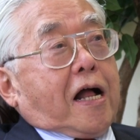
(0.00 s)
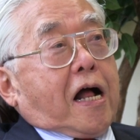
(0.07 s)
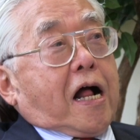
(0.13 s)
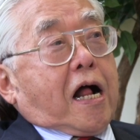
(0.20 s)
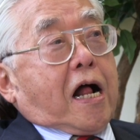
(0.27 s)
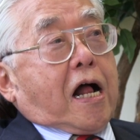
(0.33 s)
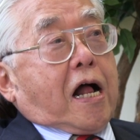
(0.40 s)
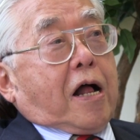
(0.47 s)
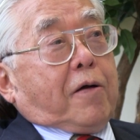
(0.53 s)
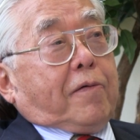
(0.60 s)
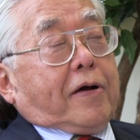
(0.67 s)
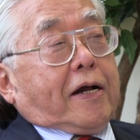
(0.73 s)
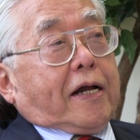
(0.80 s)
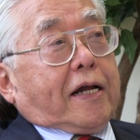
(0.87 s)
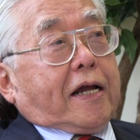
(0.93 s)

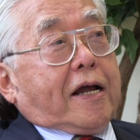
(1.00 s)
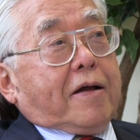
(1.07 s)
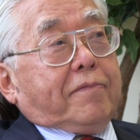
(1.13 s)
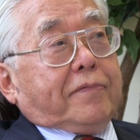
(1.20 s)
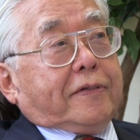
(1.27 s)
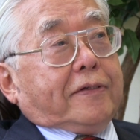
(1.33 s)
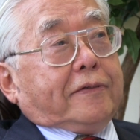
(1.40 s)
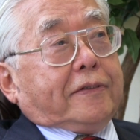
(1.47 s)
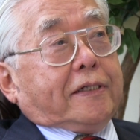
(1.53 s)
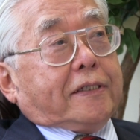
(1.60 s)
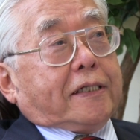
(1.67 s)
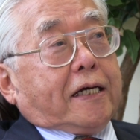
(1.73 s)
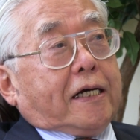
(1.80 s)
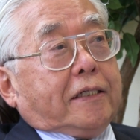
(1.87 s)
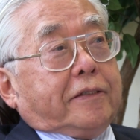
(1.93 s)
Well, I came to
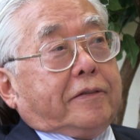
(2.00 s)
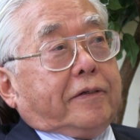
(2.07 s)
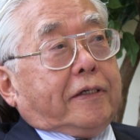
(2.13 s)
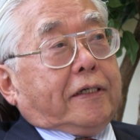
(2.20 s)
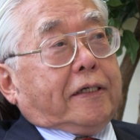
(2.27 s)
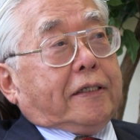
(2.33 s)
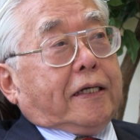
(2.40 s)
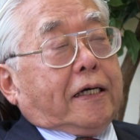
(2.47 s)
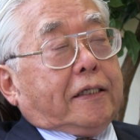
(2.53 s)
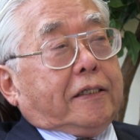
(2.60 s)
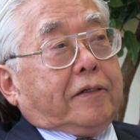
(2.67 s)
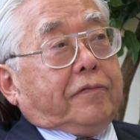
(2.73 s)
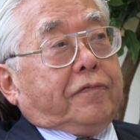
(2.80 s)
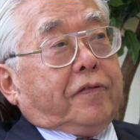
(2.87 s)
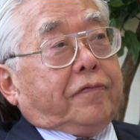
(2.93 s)
this country in
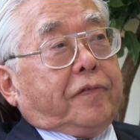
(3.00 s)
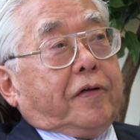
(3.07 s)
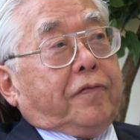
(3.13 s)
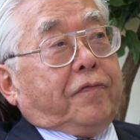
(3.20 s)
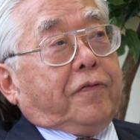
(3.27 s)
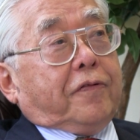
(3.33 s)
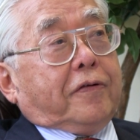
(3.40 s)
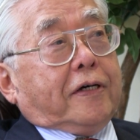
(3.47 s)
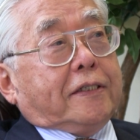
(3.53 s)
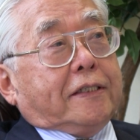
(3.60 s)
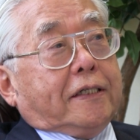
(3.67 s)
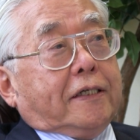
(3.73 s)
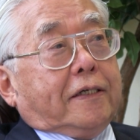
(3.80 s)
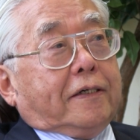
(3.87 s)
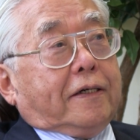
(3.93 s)
1954 as
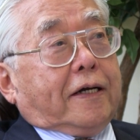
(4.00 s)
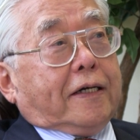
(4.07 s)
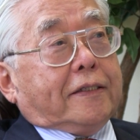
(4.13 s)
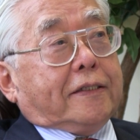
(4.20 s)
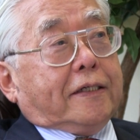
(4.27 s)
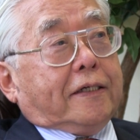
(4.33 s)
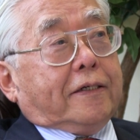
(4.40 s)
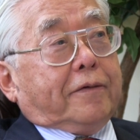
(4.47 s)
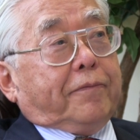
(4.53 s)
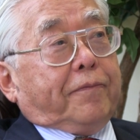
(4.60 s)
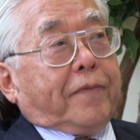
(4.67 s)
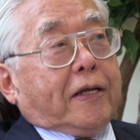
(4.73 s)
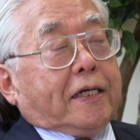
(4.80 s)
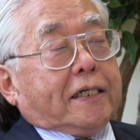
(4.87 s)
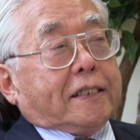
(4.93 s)
a
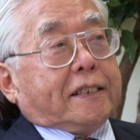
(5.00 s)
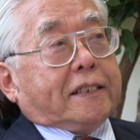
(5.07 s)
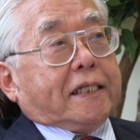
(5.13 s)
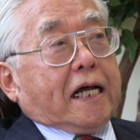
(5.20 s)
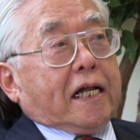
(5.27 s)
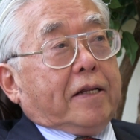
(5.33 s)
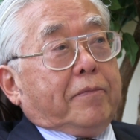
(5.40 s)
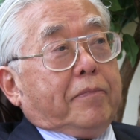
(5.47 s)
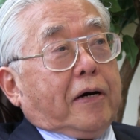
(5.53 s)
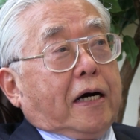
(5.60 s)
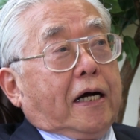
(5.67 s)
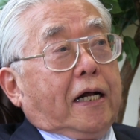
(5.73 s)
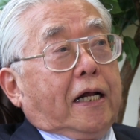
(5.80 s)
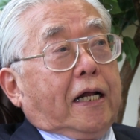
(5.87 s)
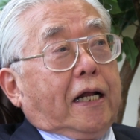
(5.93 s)

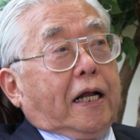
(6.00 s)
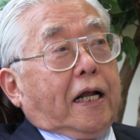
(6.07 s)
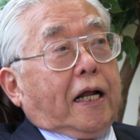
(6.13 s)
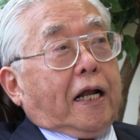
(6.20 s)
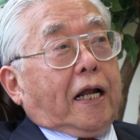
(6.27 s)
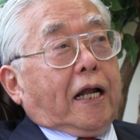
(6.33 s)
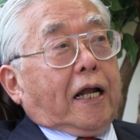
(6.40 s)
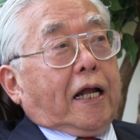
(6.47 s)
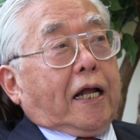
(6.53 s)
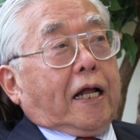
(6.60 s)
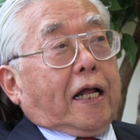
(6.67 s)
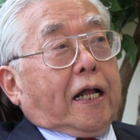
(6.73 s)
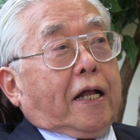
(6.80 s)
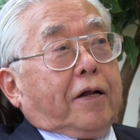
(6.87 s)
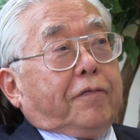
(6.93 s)
standby
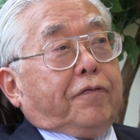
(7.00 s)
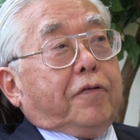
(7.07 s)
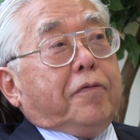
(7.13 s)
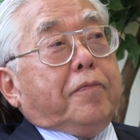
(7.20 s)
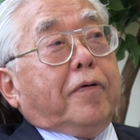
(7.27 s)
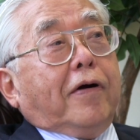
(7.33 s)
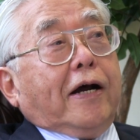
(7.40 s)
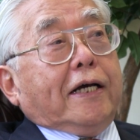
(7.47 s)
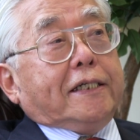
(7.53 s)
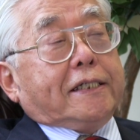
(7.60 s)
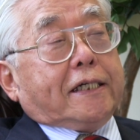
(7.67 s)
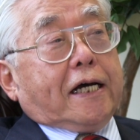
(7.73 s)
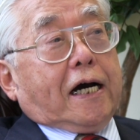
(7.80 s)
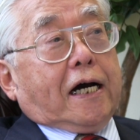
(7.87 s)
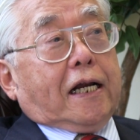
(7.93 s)
Fulbright
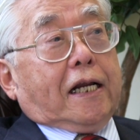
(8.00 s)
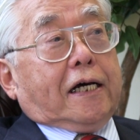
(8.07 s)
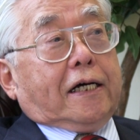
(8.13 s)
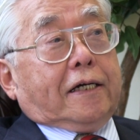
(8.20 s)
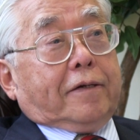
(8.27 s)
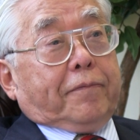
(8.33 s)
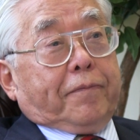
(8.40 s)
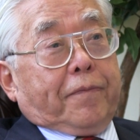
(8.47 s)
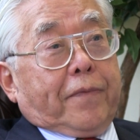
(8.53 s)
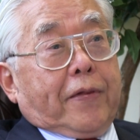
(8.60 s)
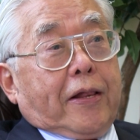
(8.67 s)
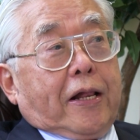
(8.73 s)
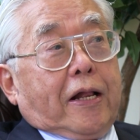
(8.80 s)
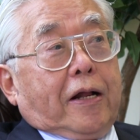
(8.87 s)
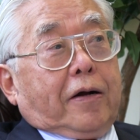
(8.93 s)
scholar,
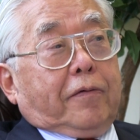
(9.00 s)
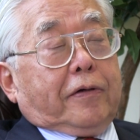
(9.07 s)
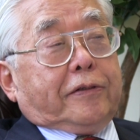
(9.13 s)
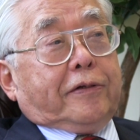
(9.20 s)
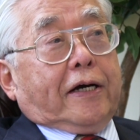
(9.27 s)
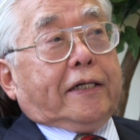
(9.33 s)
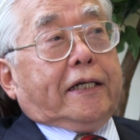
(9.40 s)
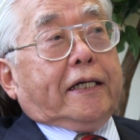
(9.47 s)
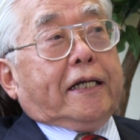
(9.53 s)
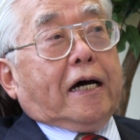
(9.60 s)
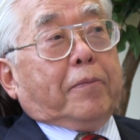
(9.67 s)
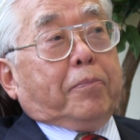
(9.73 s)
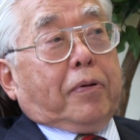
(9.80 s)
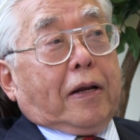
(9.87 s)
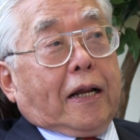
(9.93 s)
which I did
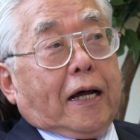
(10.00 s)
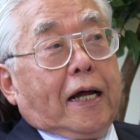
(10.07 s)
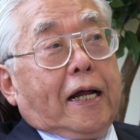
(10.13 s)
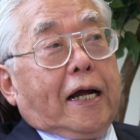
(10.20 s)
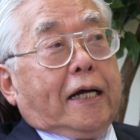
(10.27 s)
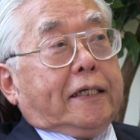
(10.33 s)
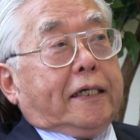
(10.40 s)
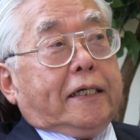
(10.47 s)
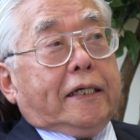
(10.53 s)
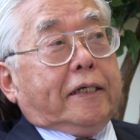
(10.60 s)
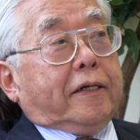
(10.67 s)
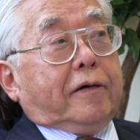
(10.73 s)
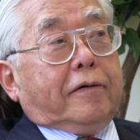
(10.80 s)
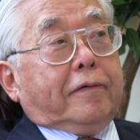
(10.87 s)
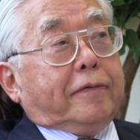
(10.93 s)
apply. I
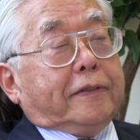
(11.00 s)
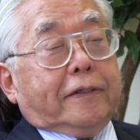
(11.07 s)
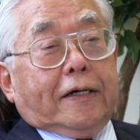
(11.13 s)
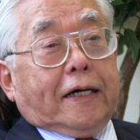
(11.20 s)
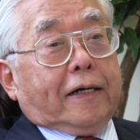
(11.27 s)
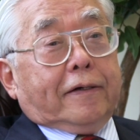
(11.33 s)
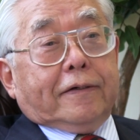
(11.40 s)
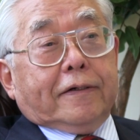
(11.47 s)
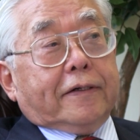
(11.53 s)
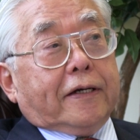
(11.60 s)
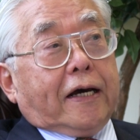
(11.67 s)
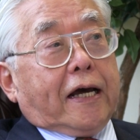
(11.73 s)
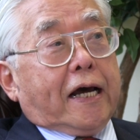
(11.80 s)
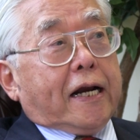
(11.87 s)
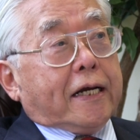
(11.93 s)
didn't know whether I was going
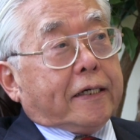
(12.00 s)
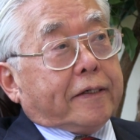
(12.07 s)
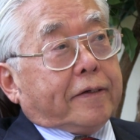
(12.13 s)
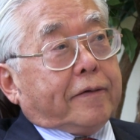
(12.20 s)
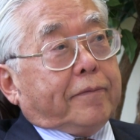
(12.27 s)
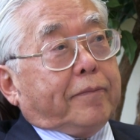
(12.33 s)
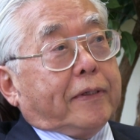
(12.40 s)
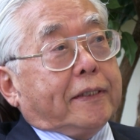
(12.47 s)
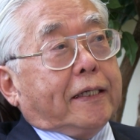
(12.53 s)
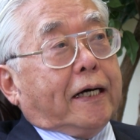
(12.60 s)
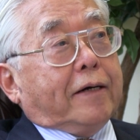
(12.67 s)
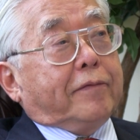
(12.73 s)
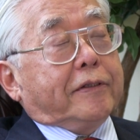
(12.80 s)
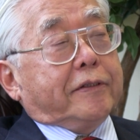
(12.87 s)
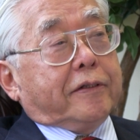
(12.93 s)
to get it, but
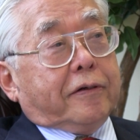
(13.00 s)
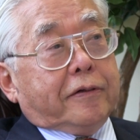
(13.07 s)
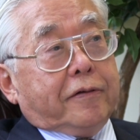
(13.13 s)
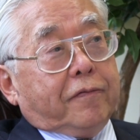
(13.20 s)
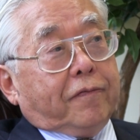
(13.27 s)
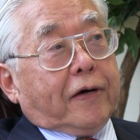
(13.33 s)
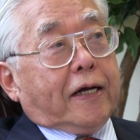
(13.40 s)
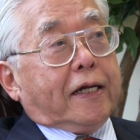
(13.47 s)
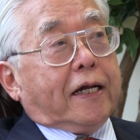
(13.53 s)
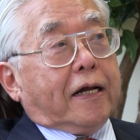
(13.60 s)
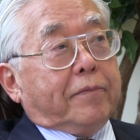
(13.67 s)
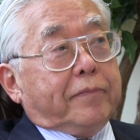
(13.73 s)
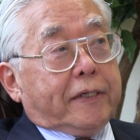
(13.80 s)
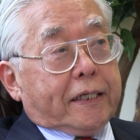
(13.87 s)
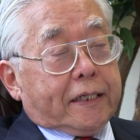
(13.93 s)
I was notified. I
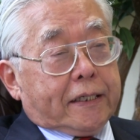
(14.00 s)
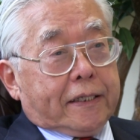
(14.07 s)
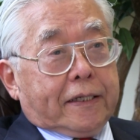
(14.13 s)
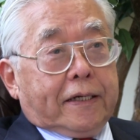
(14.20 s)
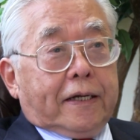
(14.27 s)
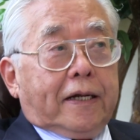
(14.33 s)
come in